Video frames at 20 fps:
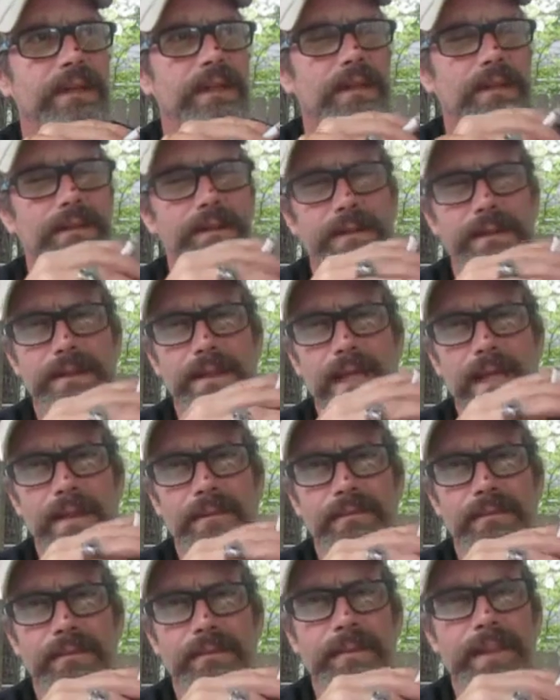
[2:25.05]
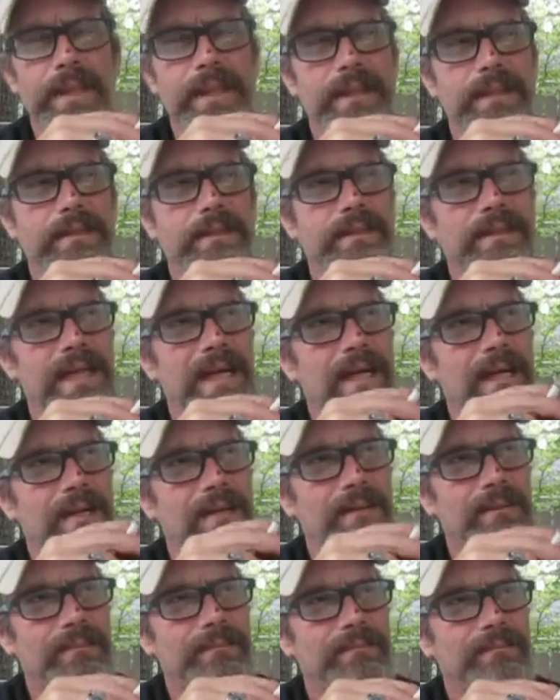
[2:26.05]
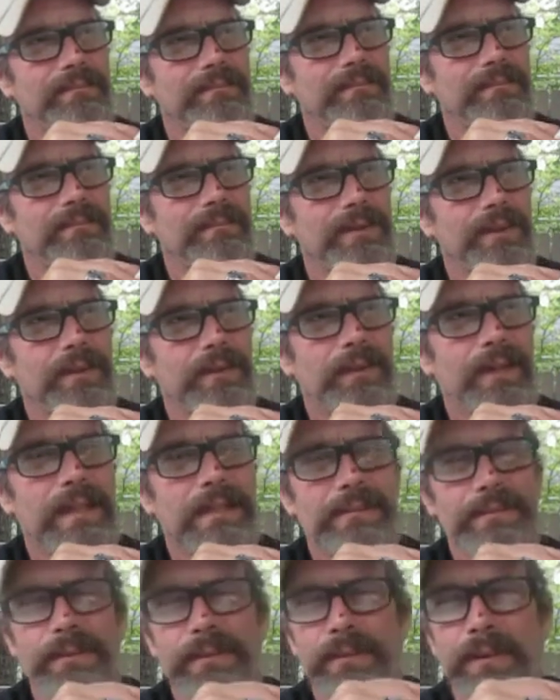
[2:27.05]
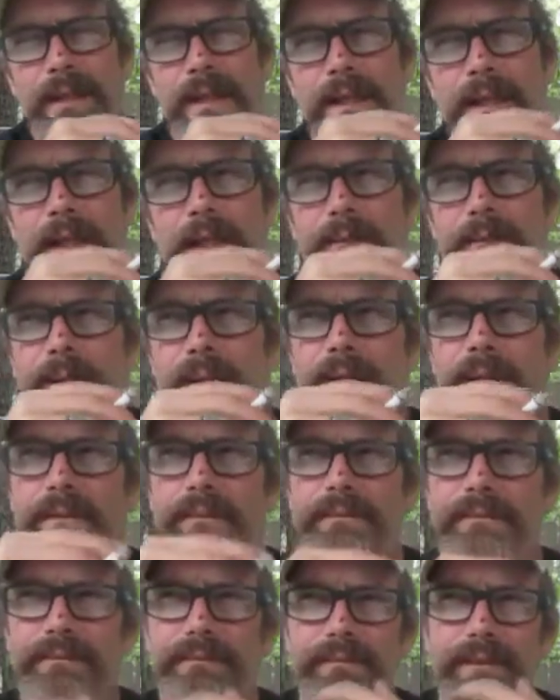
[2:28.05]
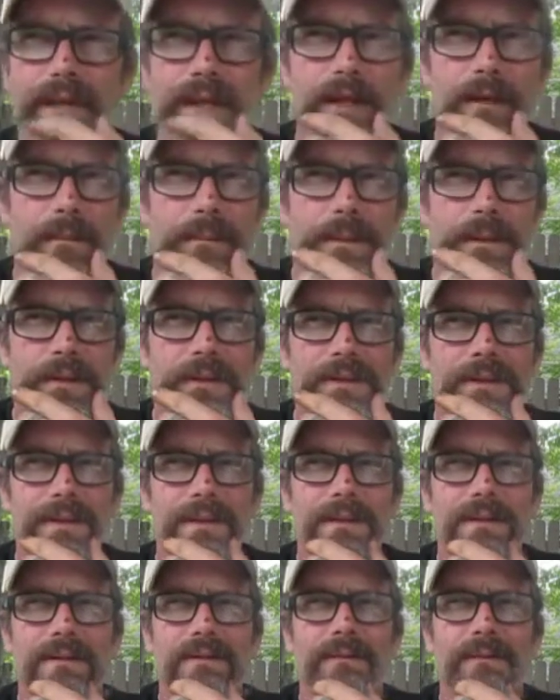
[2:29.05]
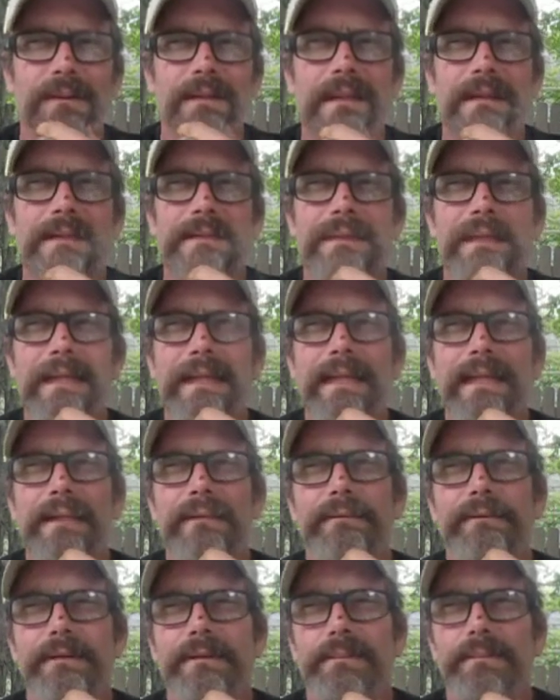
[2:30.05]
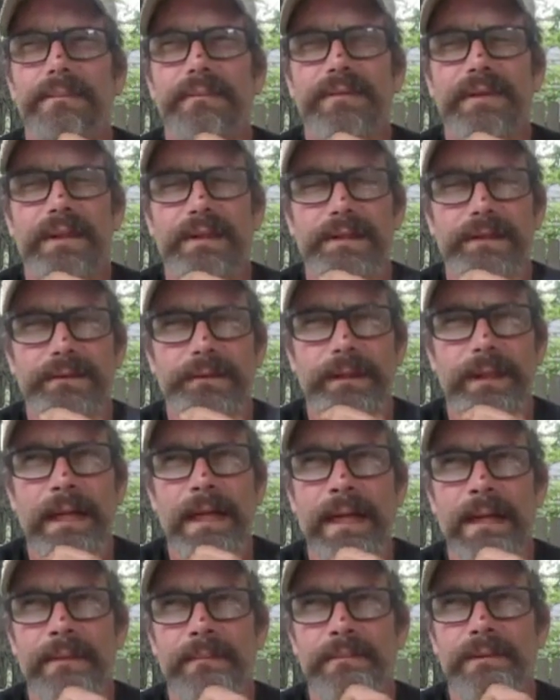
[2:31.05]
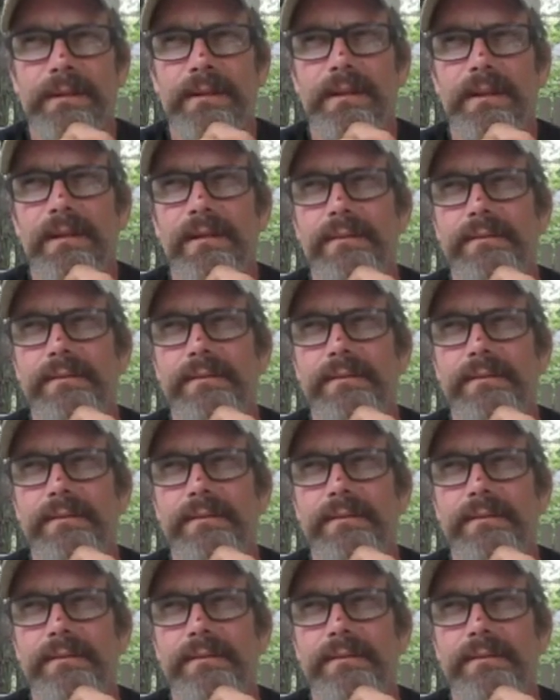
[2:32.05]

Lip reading: So he's kind of a mix. Now, you'll ask me why. Well, video poker is what they say he was a professional gambler of.